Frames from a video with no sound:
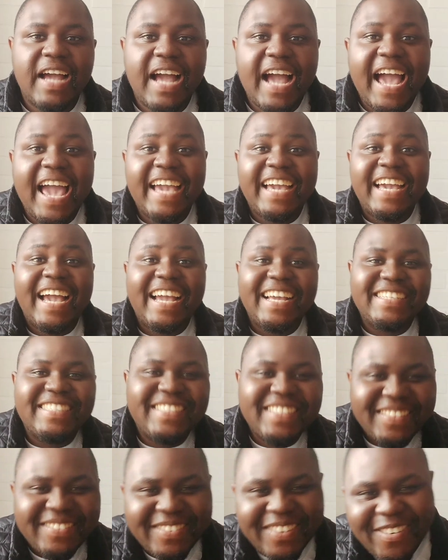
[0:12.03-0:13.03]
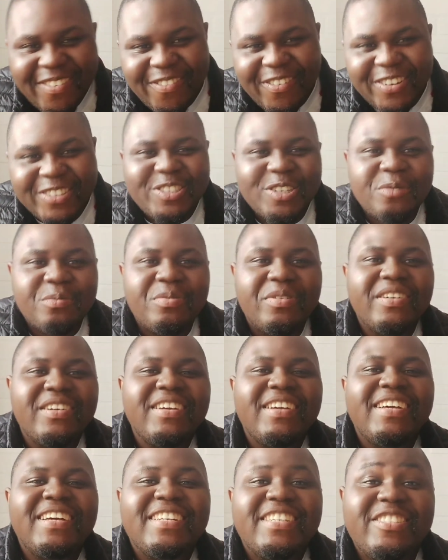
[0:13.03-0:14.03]
Hi guys, what's up?
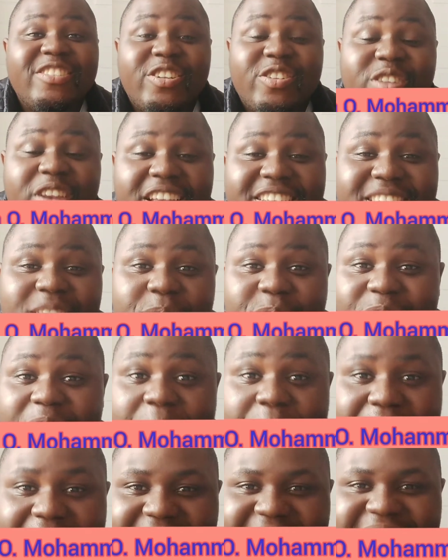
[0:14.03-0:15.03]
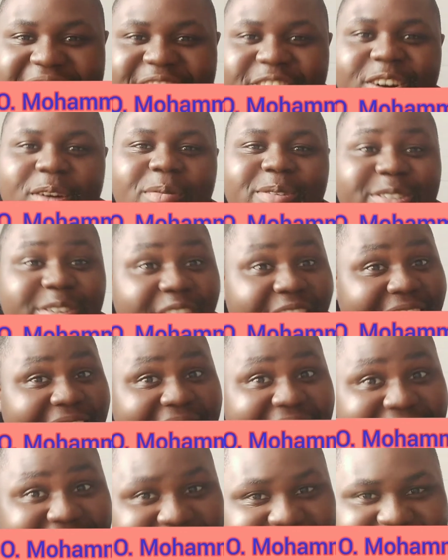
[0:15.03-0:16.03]
This is Dr. Lassa Muhammad. Welcome to Online Clinic.